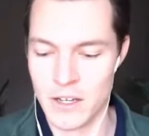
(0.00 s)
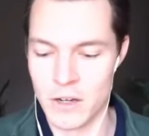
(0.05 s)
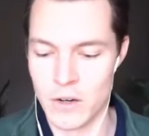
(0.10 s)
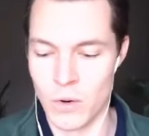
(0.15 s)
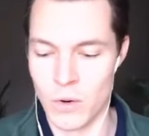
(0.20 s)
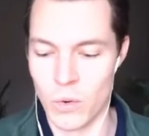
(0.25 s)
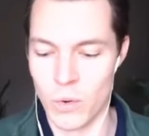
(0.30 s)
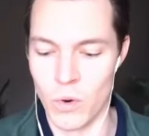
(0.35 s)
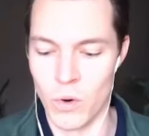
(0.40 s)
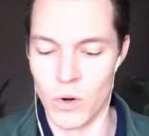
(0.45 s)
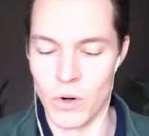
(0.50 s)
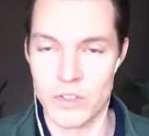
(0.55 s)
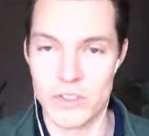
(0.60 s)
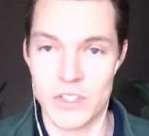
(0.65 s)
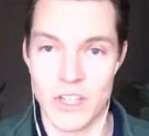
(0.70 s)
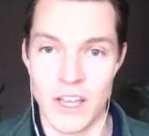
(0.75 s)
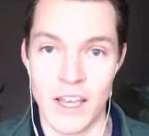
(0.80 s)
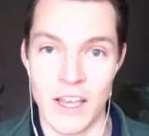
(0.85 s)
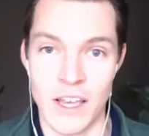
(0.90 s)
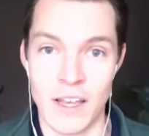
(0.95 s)
or
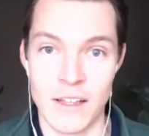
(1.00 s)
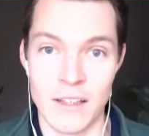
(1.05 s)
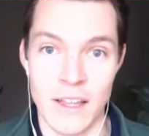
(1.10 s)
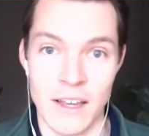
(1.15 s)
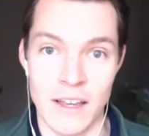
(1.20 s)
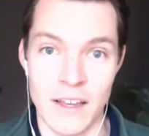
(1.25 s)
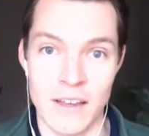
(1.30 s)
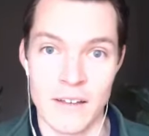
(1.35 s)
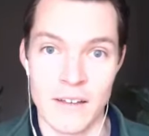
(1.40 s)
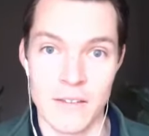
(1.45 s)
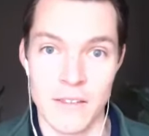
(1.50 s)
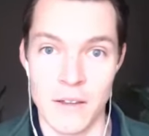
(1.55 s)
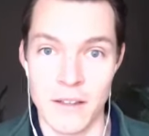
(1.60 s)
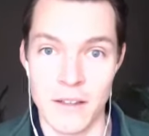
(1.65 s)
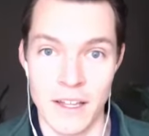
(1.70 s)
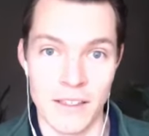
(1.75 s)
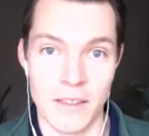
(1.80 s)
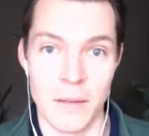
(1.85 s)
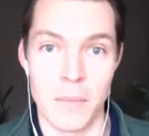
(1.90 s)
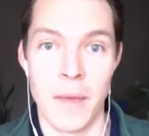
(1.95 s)
saying like the
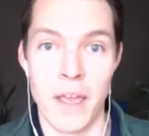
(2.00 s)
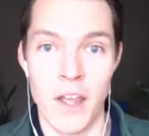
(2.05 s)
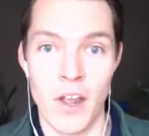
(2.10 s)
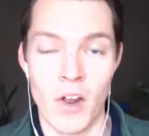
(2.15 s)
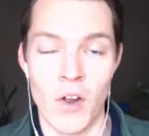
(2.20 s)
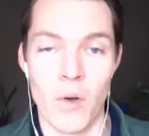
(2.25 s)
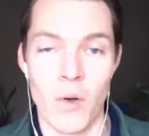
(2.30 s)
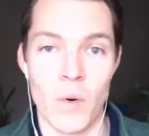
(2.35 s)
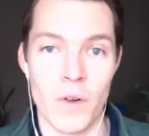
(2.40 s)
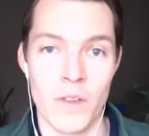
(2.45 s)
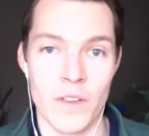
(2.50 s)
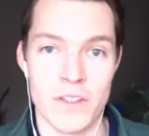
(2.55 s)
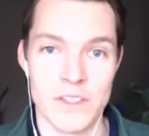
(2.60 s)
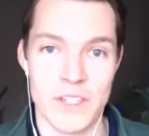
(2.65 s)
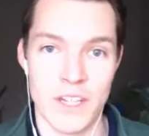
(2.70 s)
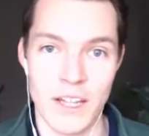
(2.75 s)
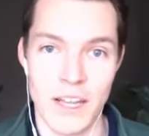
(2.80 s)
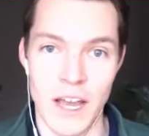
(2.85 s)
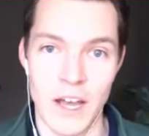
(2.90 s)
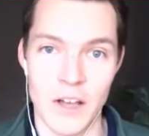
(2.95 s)
like the mayor or the
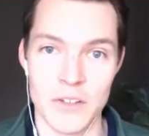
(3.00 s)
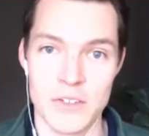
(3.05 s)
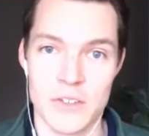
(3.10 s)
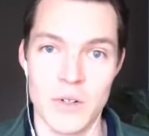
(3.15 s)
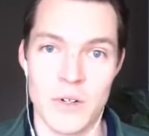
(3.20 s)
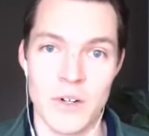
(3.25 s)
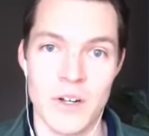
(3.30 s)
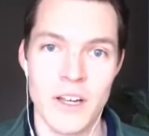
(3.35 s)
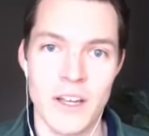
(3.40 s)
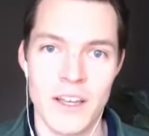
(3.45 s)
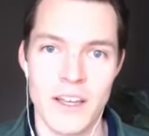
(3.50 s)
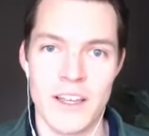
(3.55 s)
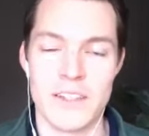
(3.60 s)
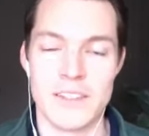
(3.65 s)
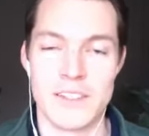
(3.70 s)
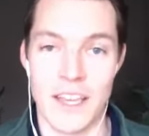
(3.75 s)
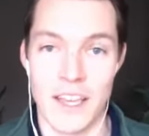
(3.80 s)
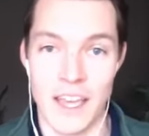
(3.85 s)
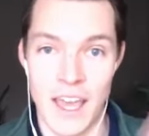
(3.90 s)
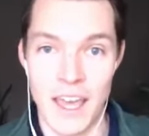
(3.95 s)
city council is
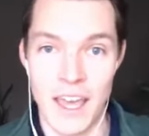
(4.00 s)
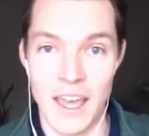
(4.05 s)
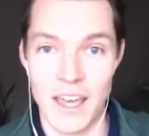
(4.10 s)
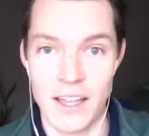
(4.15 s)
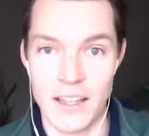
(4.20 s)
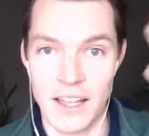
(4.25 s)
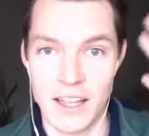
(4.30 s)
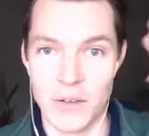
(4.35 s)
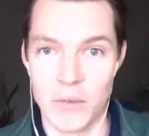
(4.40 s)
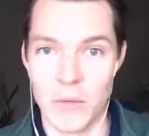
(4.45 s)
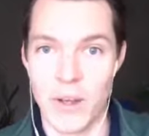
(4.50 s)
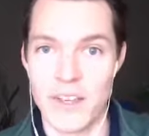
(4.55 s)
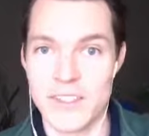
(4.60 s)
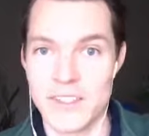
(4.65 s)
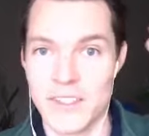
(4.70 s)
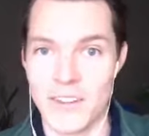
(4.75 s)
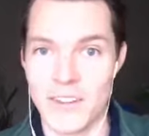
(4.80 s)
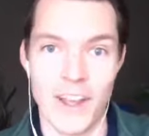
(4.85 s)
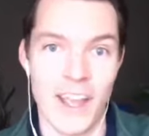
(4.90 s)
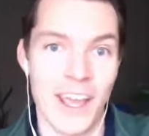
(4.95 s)
saying, "Hey, like
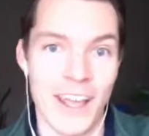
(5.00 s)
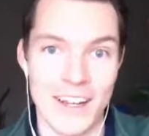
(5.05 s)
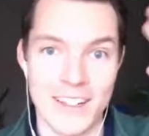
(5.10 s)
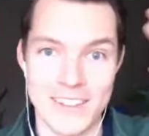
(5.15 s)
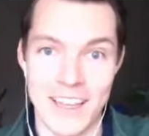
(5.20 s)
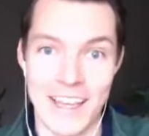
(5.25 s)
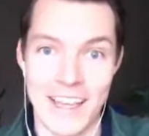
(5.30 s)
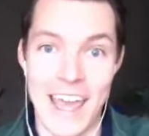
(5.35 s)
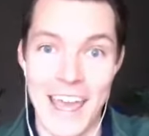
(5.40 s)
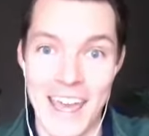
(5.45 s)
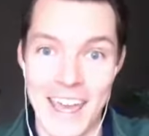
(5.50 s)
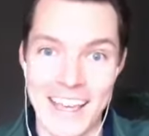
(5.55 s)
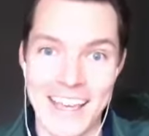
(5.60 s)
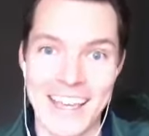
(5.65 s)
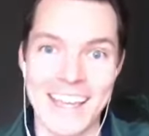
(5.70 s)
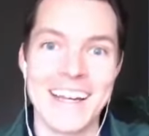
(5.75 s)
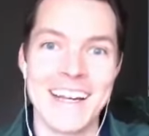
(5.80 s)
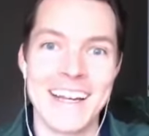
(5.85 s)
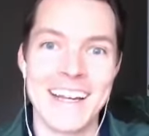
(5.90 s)
raising their hand and saying, "Hey,